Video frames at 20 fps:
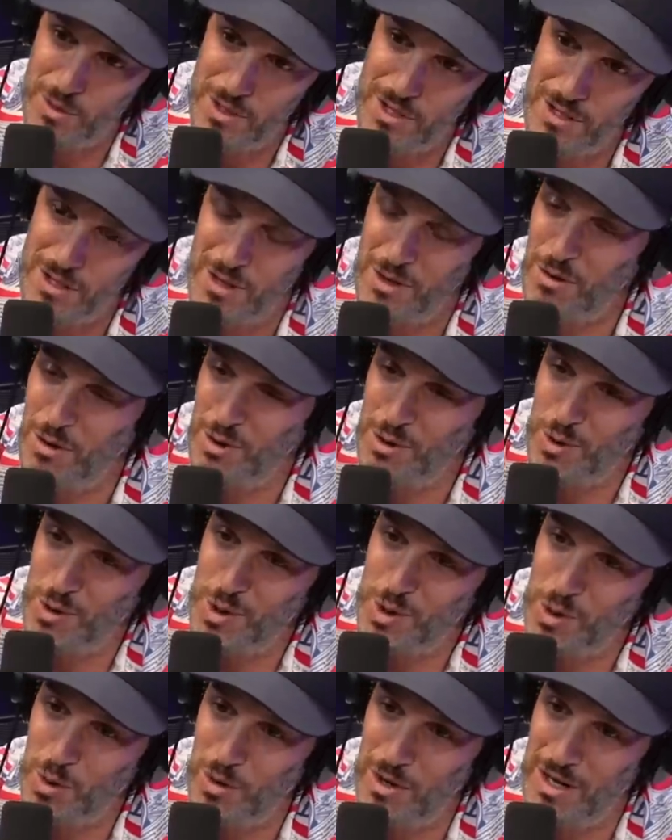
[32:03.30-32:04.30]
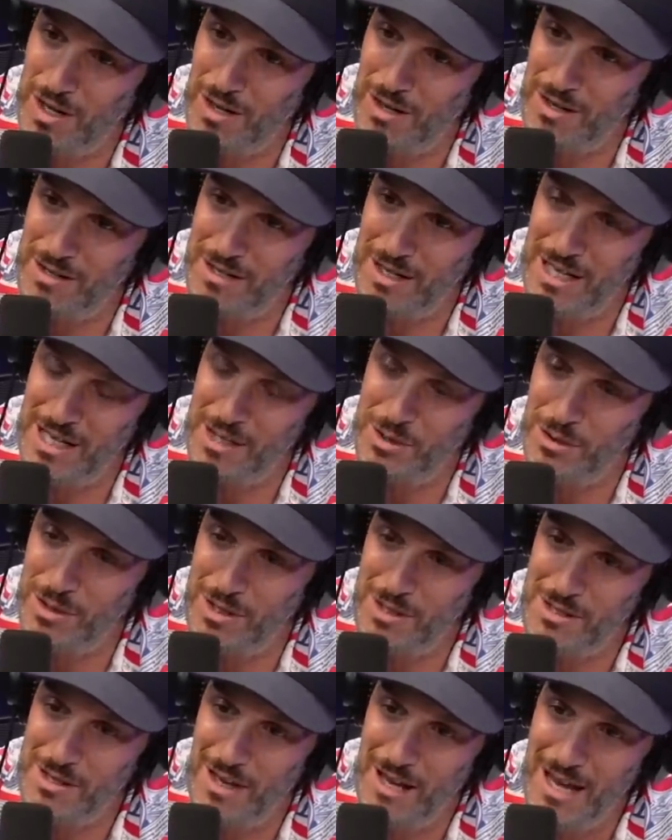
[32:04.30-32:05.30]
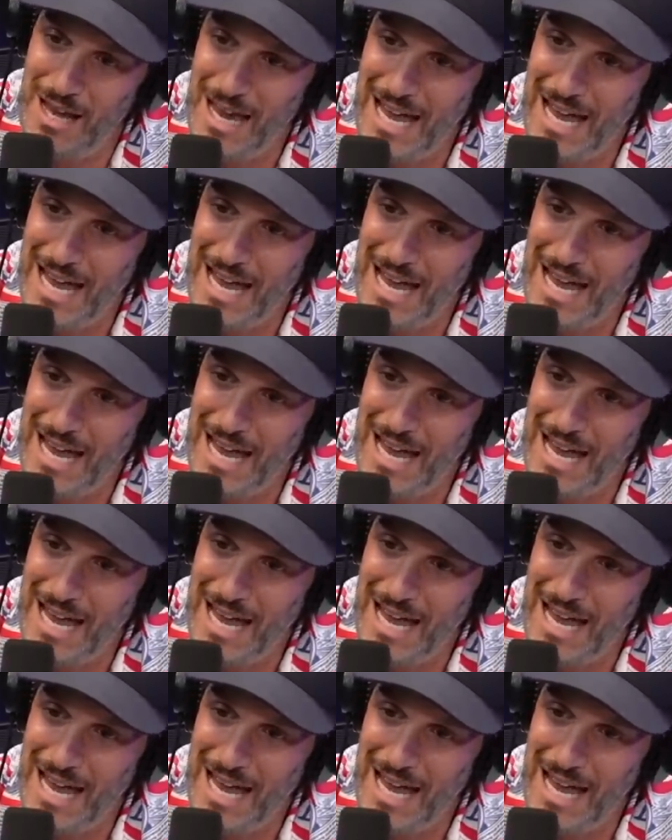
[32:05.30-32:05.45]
which is a grocery store in Los Angeles